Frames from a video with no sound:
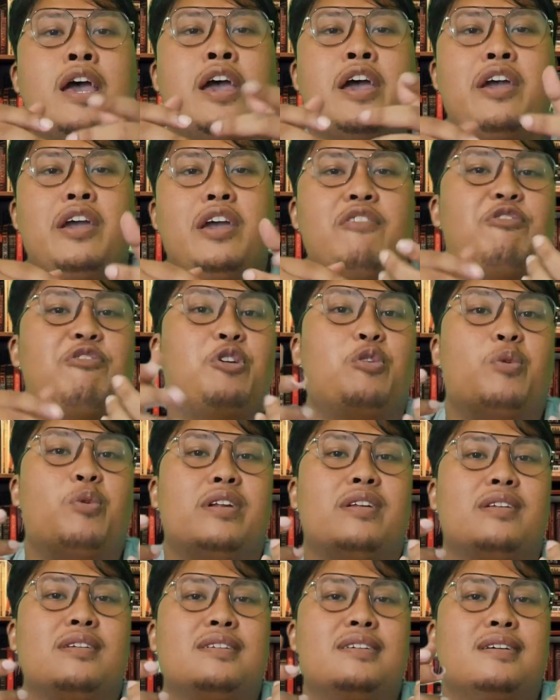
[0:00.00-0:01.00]
Hey
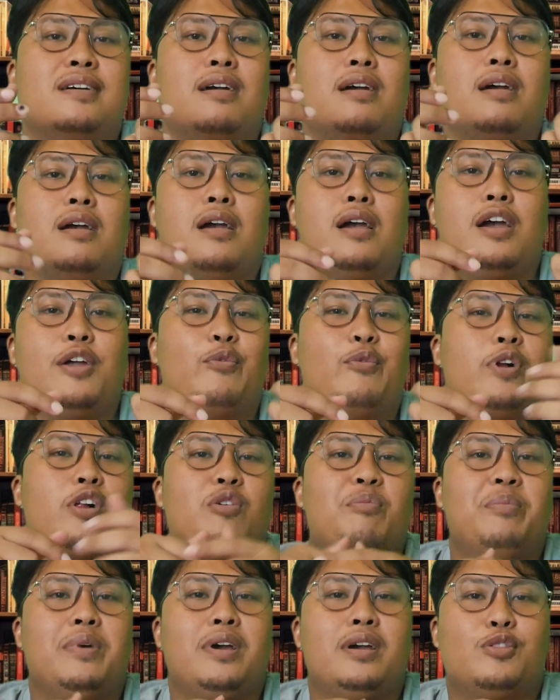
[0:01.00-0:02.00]
everyone, and
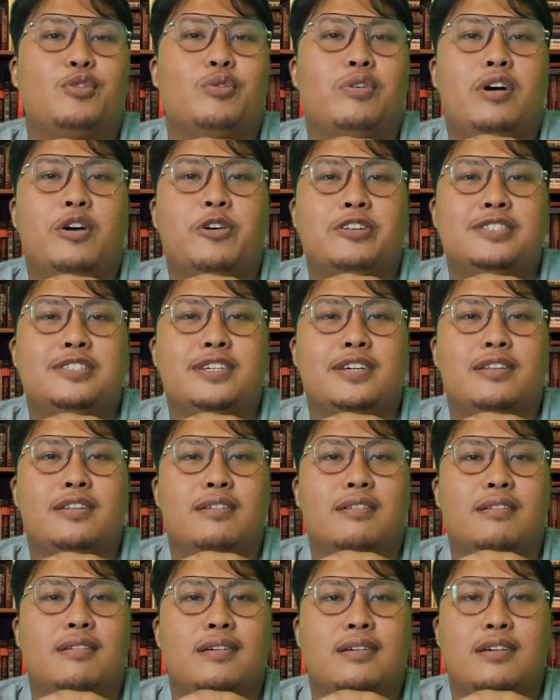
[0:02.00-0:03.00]
welcome back to our
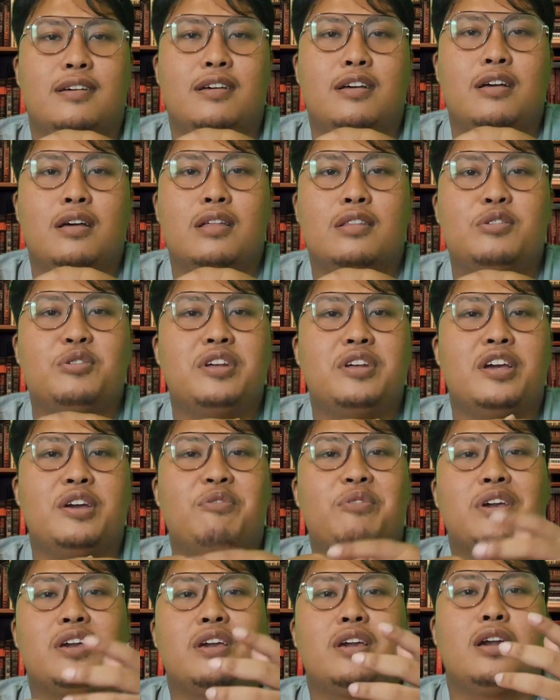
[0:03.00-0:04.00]
channel. Today
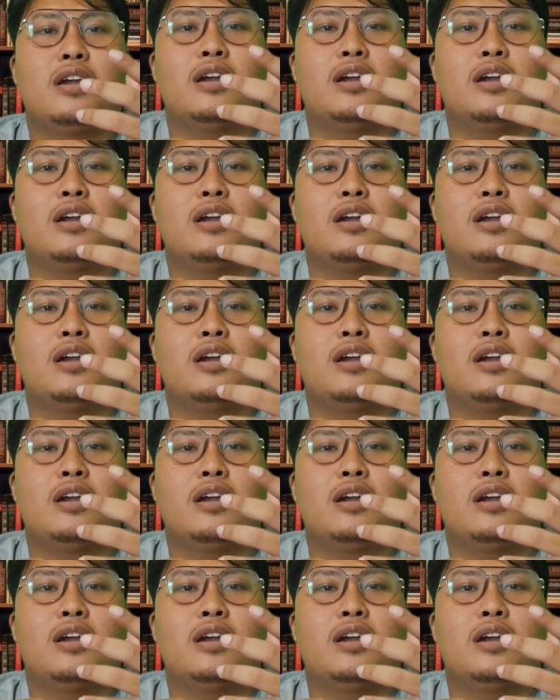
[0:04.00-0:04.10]
we